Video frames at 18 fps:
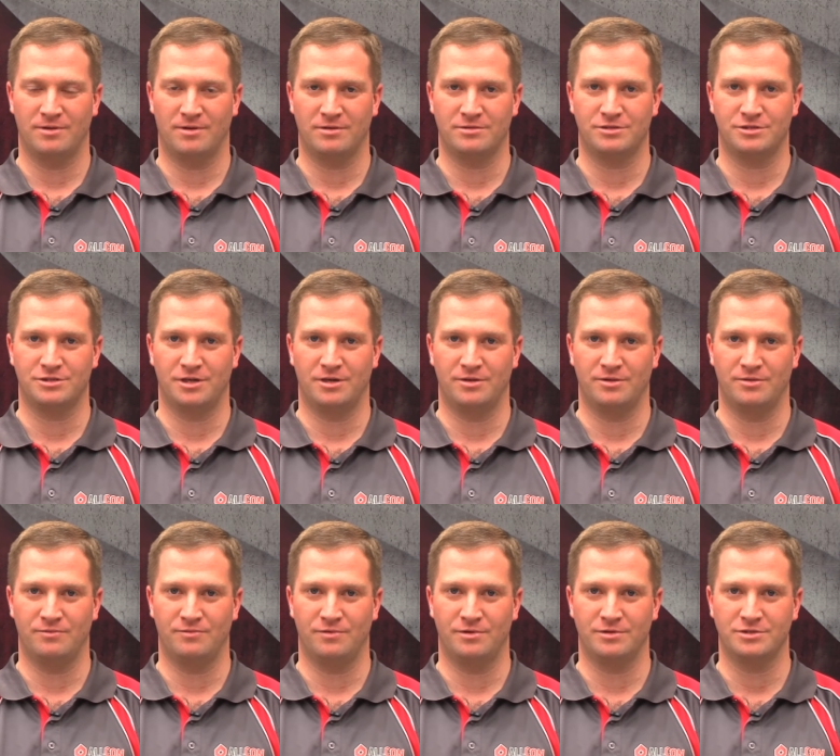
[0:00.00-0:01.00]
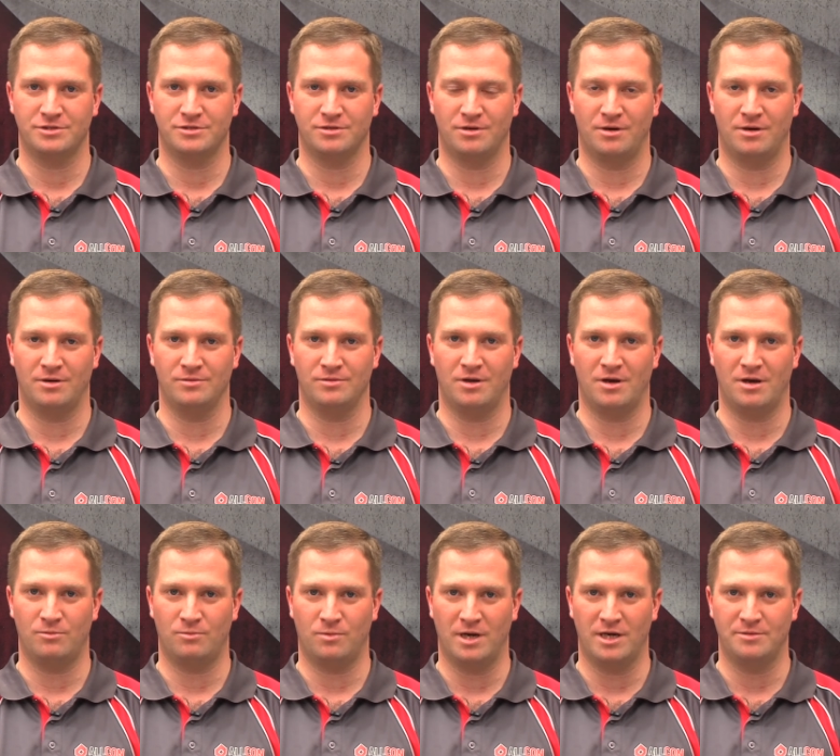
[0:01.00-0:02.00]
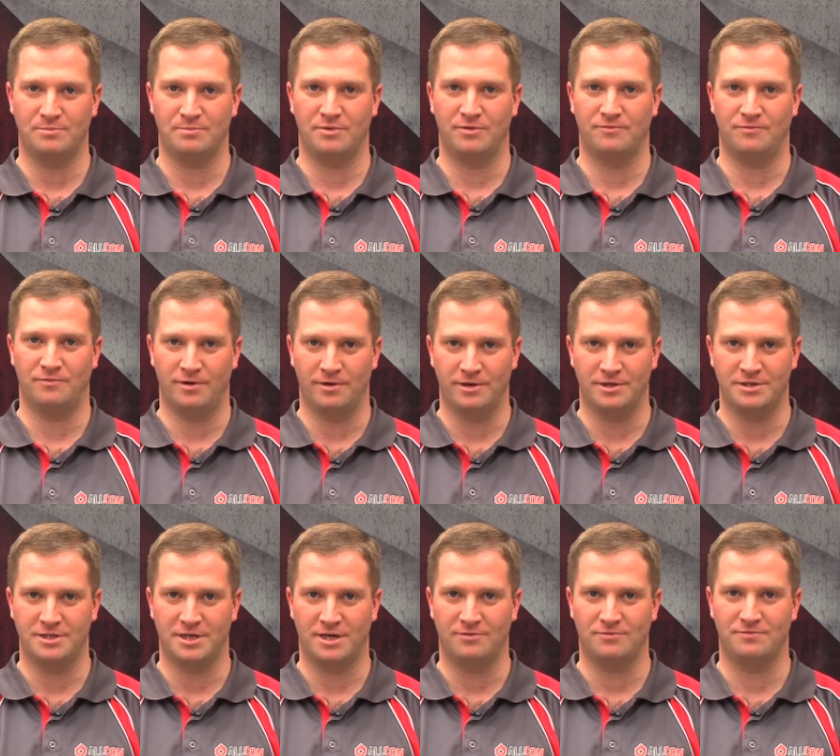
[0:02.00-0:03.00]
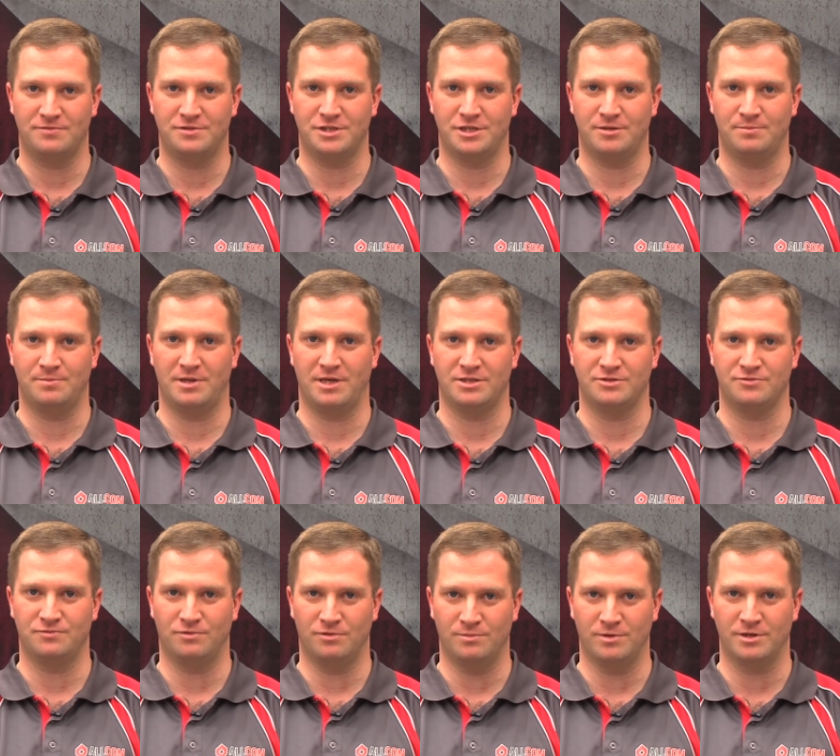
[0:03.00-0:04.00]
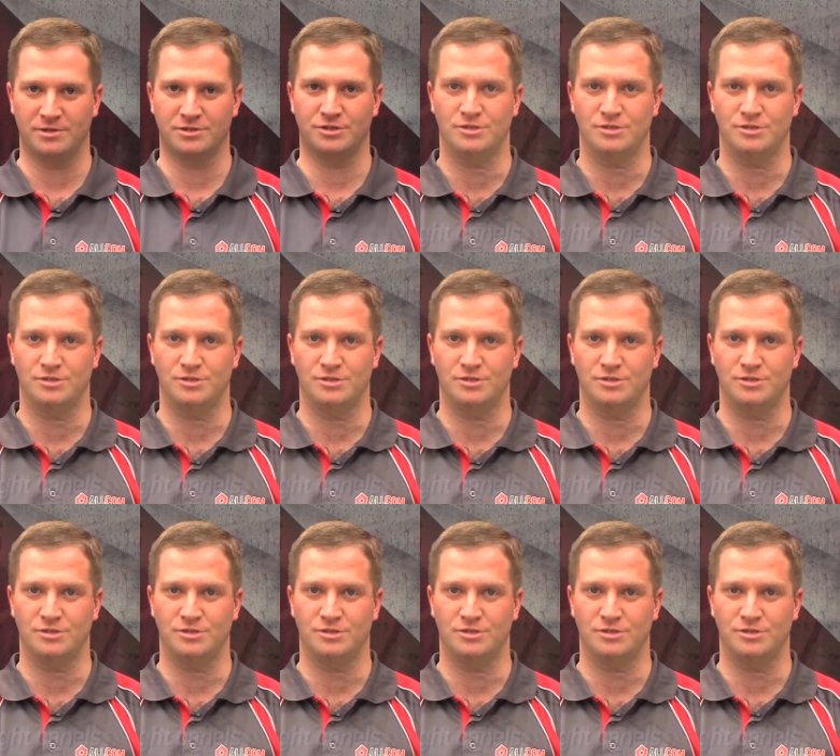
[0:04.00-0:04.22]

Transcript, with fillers: like to show you the versatile, lightweight but very tough Geoplast formwork